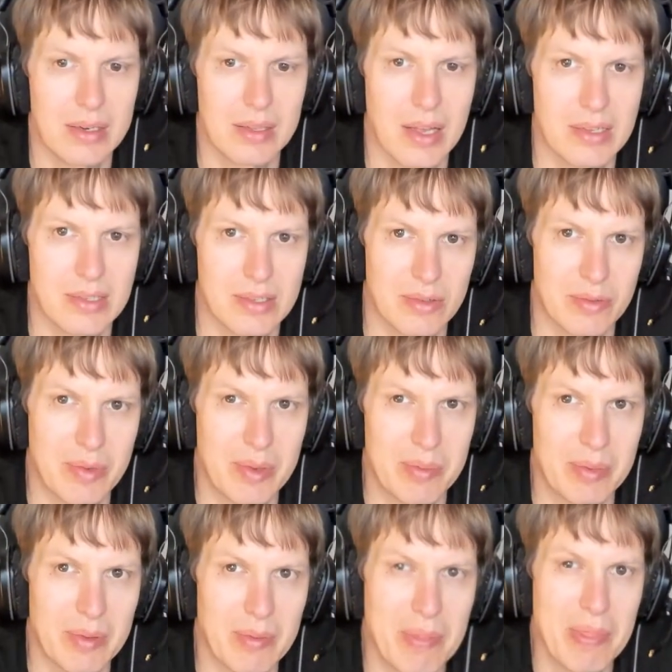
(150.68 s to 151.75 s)
classes of
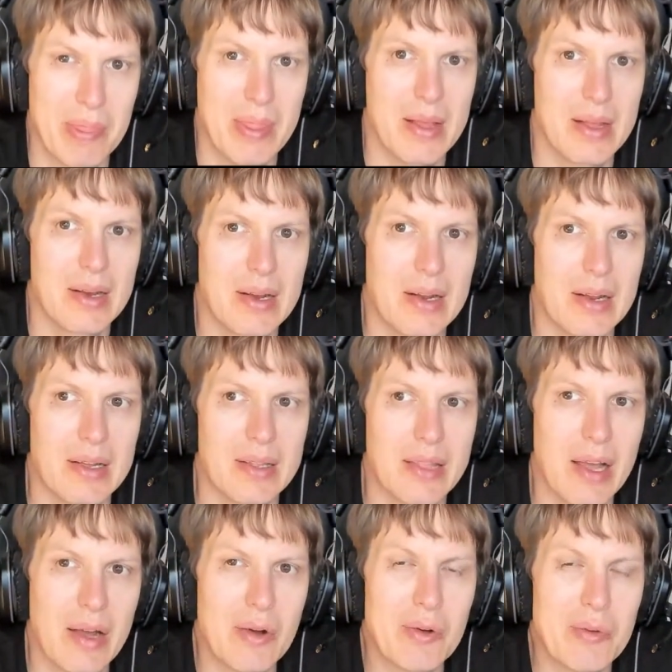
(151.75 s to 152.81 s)
people.
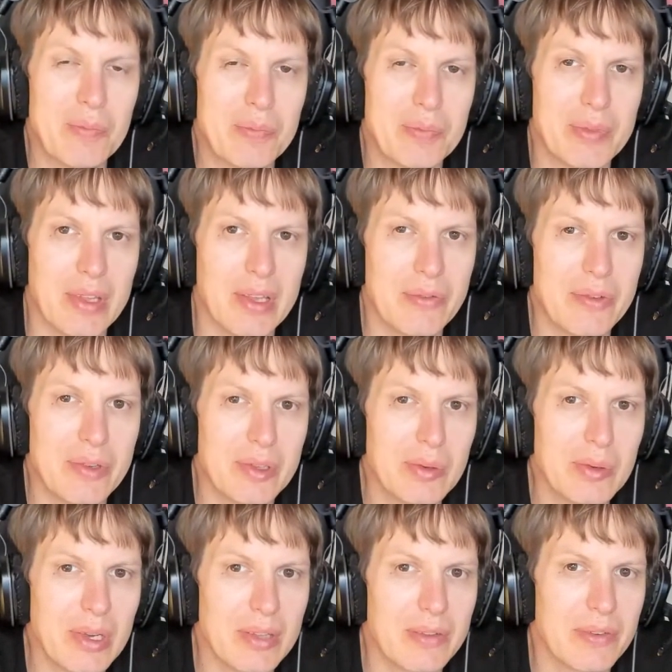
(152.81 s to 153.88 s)
Now, if you
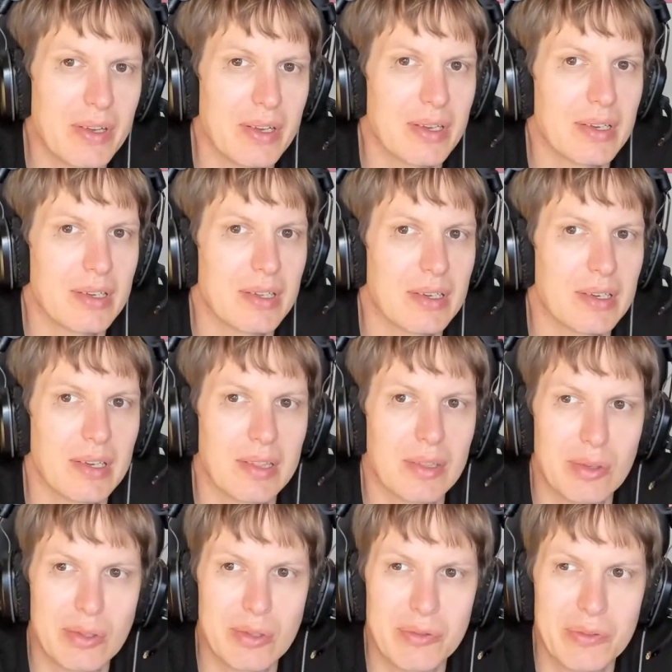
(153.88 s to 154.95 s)
look at the, uh, a
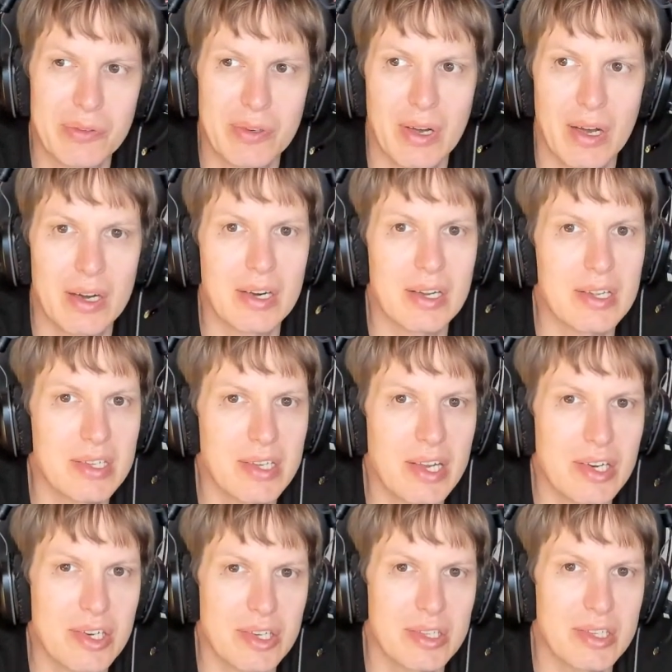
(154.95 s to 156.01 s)
lot of uh,
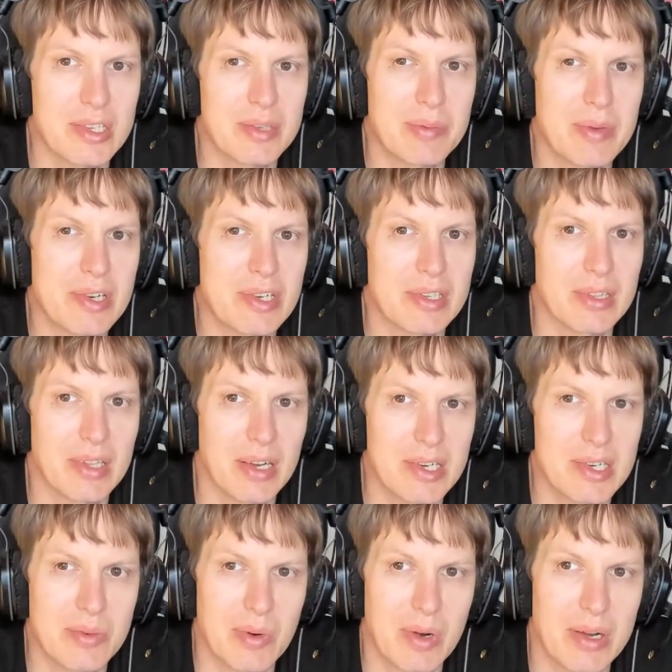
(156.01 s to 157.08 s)
organizations, especially
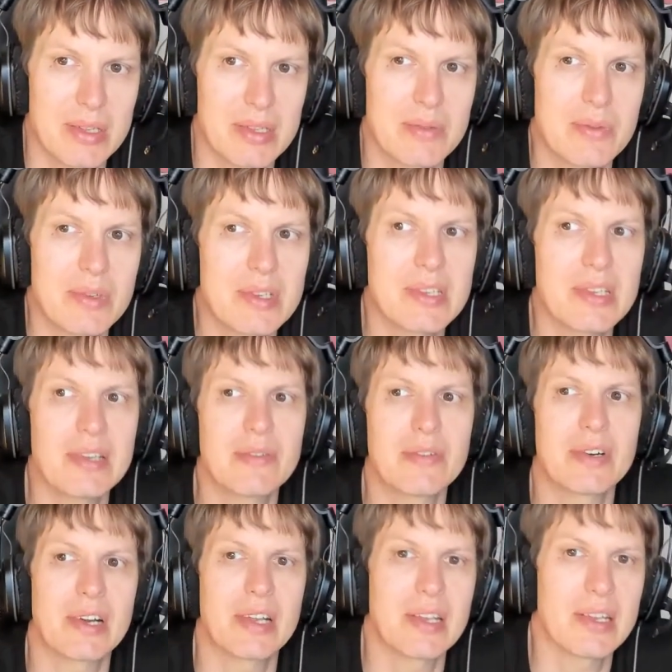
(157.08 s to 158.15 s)
large ones, we see
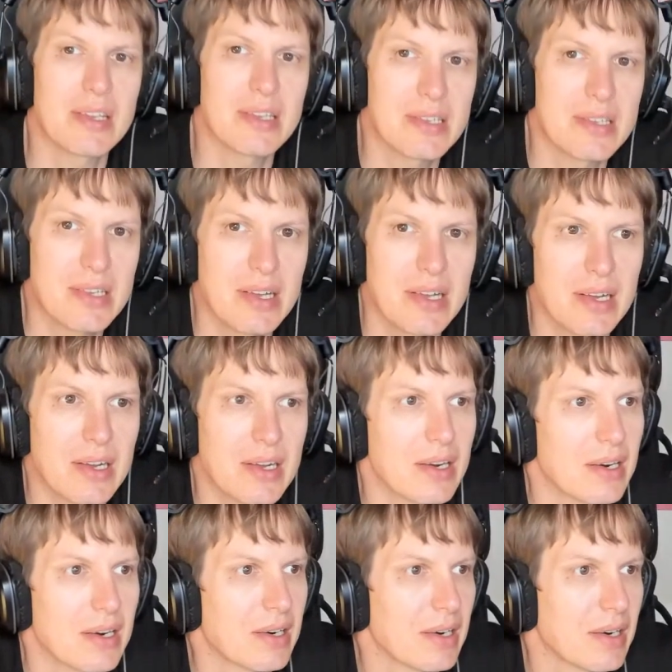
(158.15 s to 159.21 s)
there is
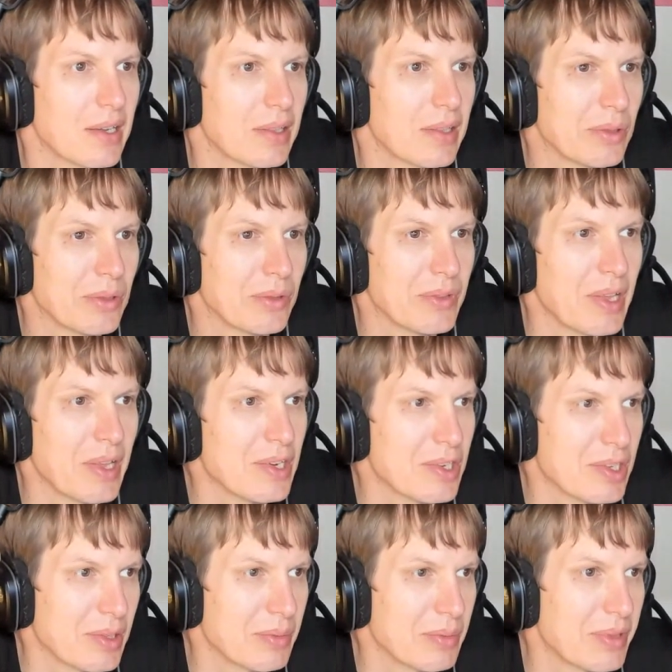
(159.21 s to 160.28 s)
uh, a lot of
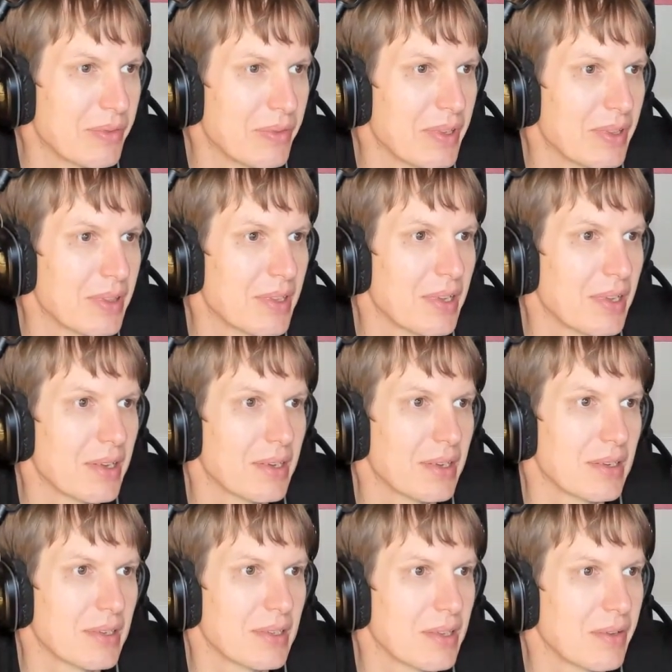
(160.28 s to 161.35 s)
tension between
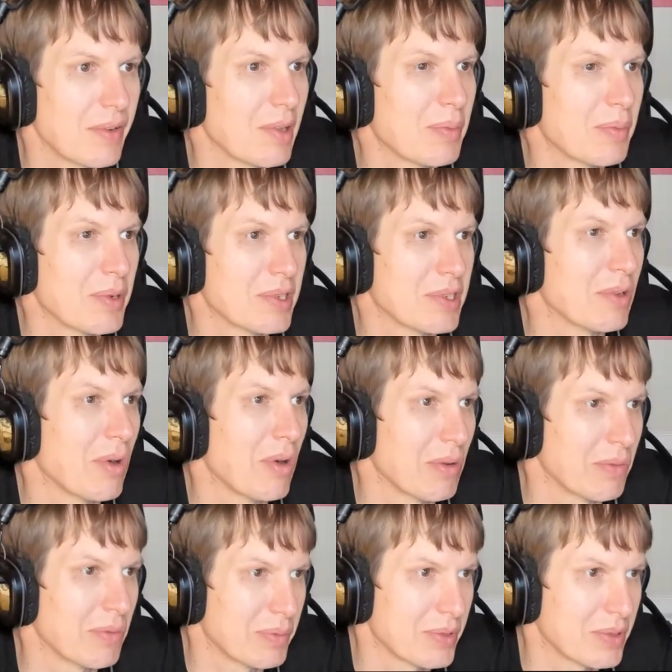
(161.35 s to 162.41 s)
the developers and
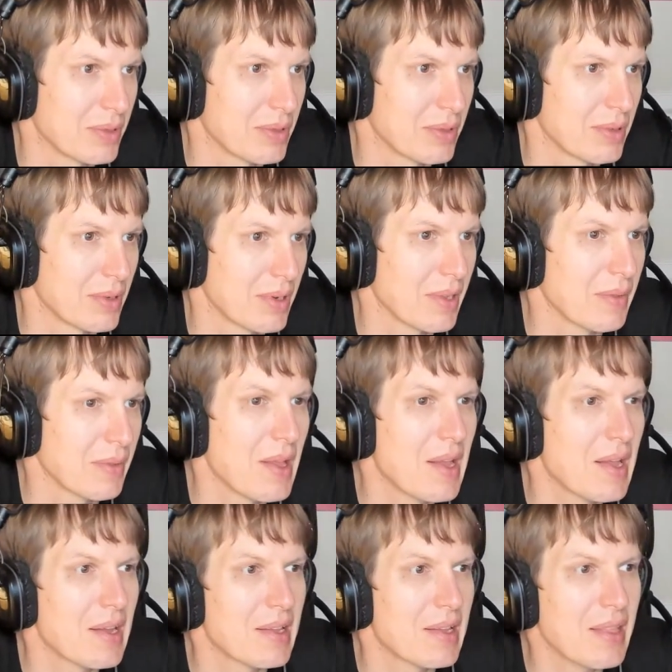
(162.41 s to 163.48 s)
ops, right?
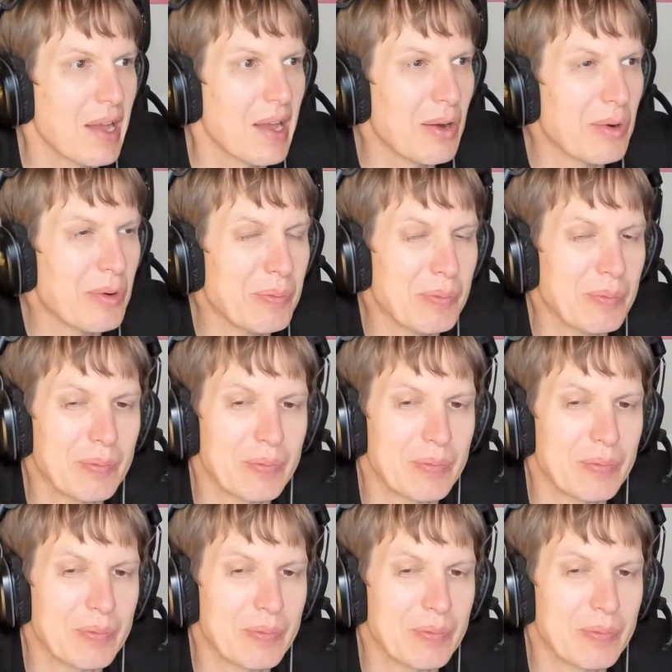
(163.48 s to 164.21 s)
Now,